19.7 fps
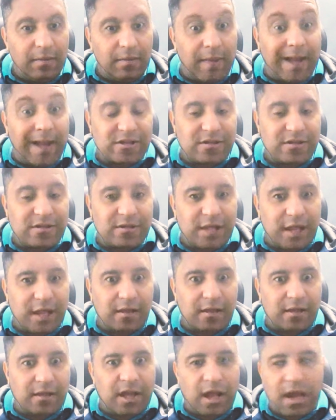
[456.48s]
Imagine
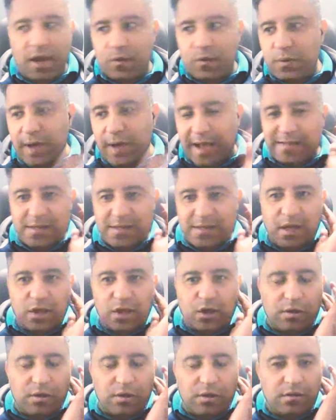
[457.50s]
they are advertising
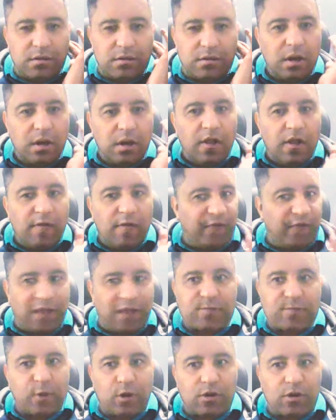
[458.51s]
it on
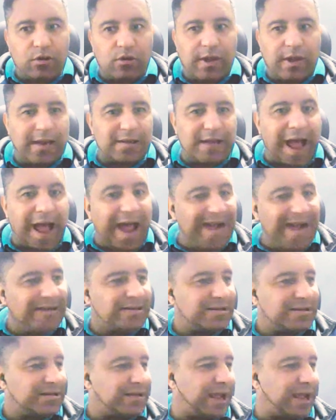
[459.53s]
Facebook. You get
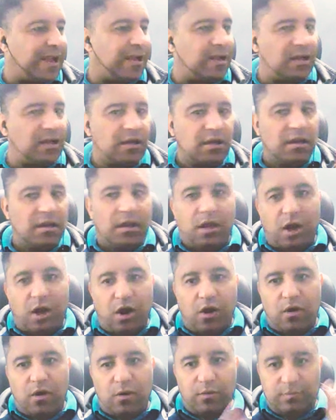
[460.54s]
ads saying,
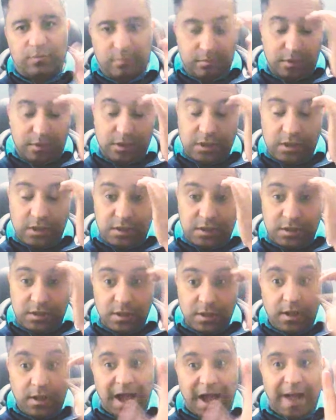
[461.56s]
oh,
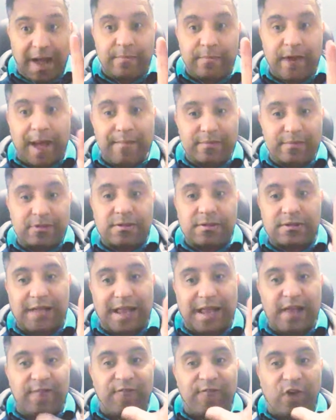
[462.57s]
I'm
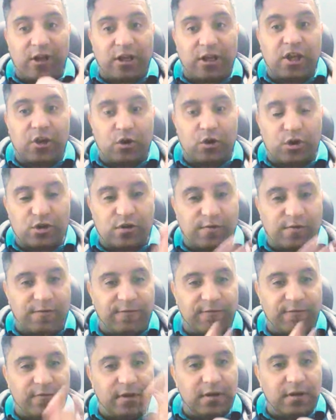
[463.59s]
selling 40 crores of
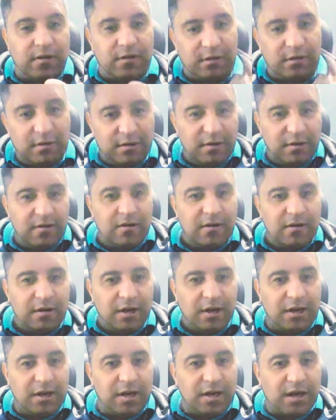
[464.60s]

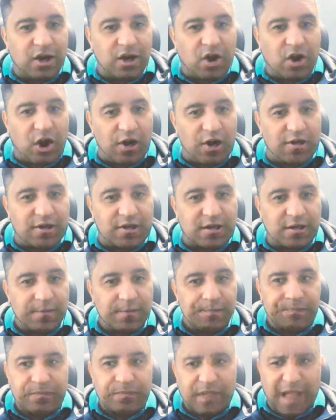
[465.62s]
Indian records.
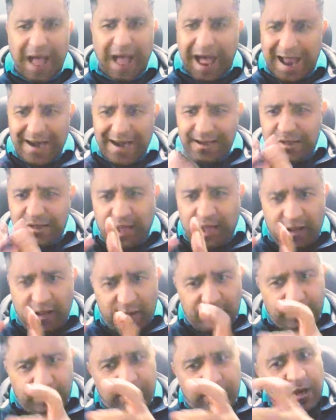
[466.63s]
And
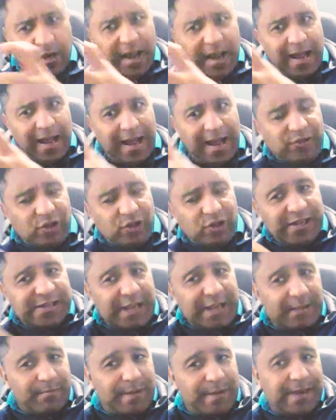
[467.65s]
they've actually
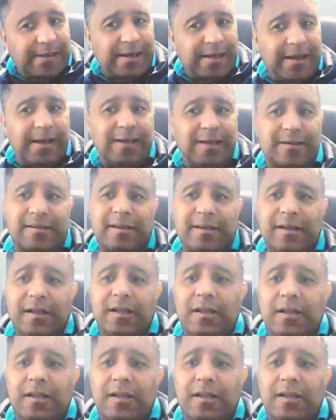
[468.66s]
segmented it.